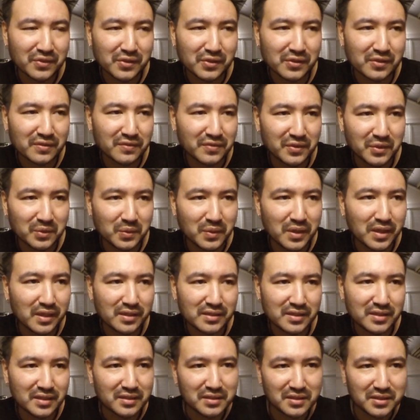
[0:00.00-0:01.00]
for a few
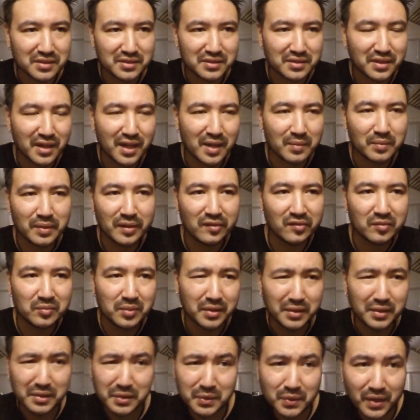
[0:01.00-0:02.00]
weeks and just stop, blah, blah,
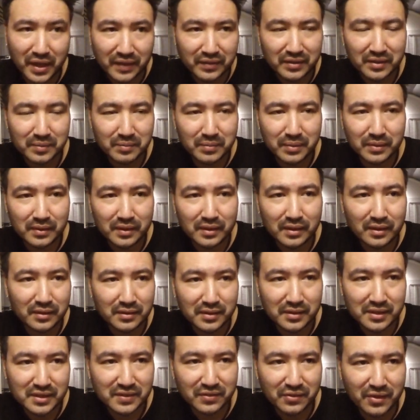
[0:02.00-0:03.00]
blah. You have to be
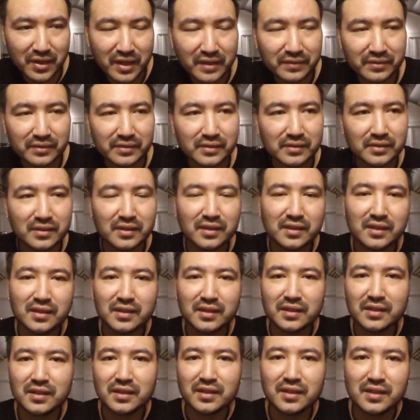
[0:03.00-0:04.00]
on this forever.
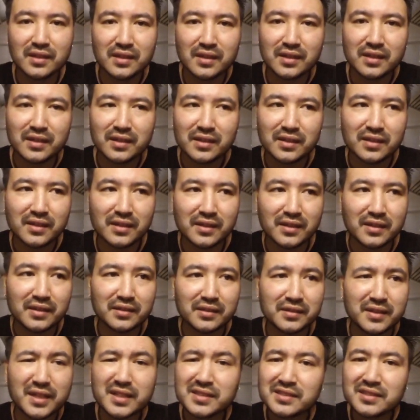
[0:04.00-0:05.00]

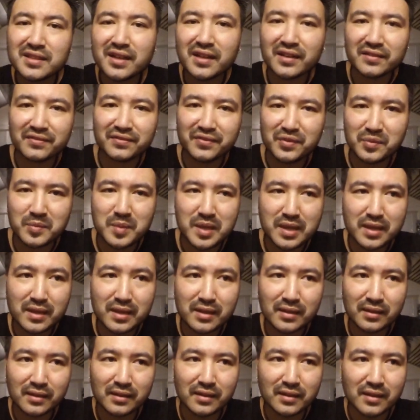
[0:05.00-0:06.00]
That's not for
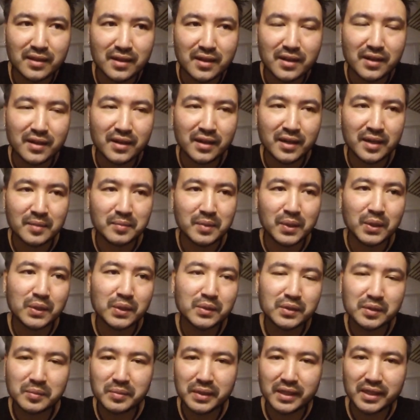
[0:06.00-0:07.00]
me,
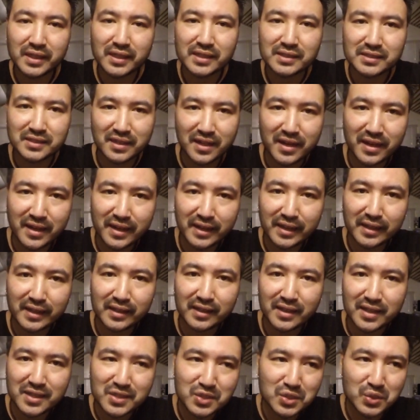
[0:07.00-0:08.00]
only because I
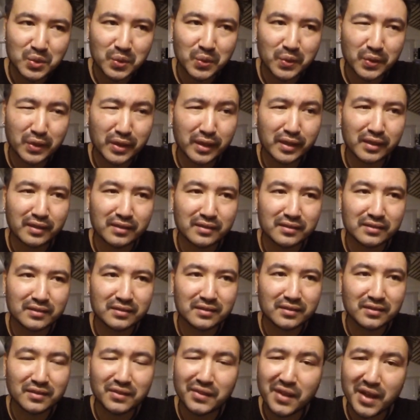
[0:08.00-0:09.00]
enjoy
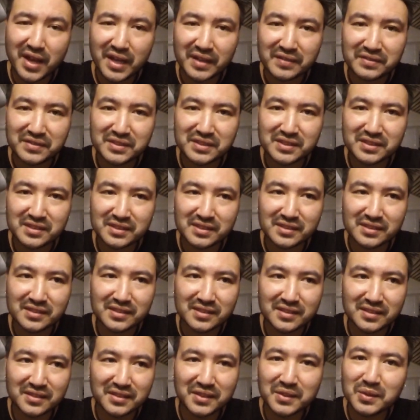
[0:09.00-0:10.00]
life's
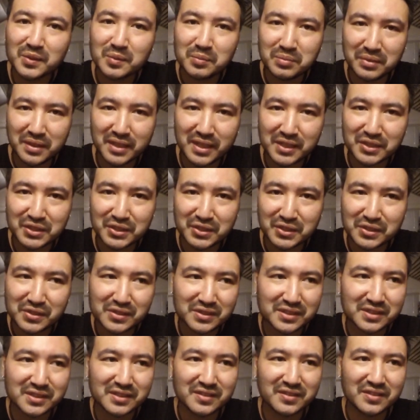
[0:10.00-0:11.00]
little
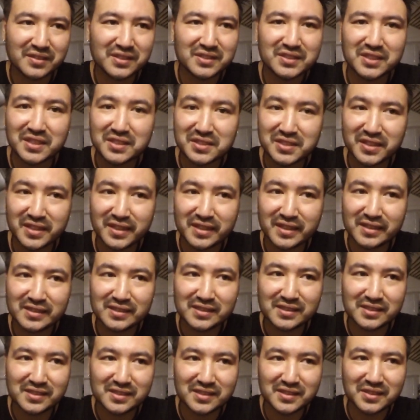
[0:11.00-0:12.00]
pleasures, such
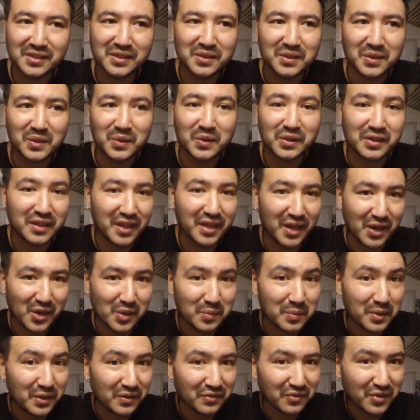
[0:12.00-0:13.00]
as, a
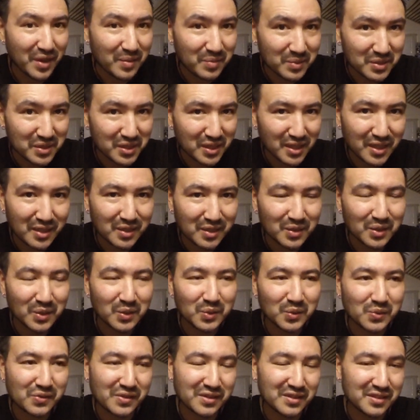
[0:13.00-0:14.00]
caramel
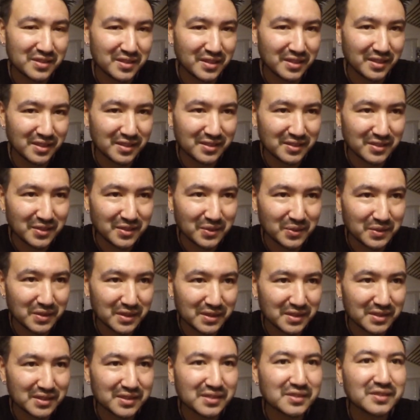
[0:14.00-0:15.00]
frappuccino or a Dunkin'
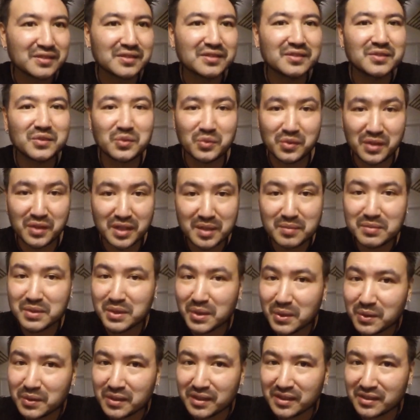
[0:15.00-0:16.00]
Donuts cream
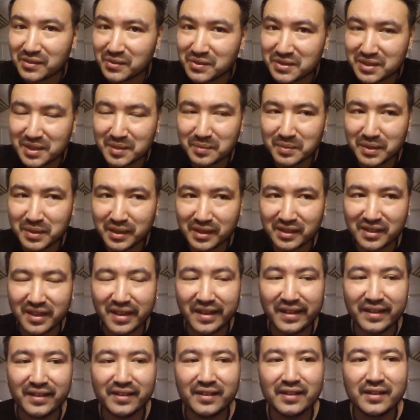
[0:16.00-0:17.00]
donut or something like
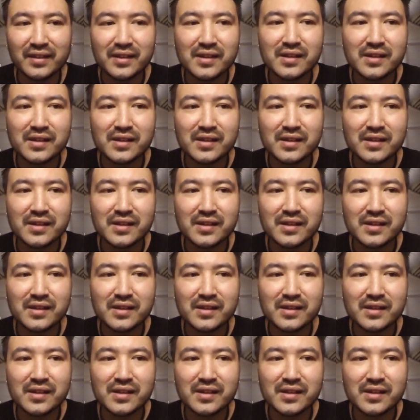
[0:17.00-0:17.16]
that.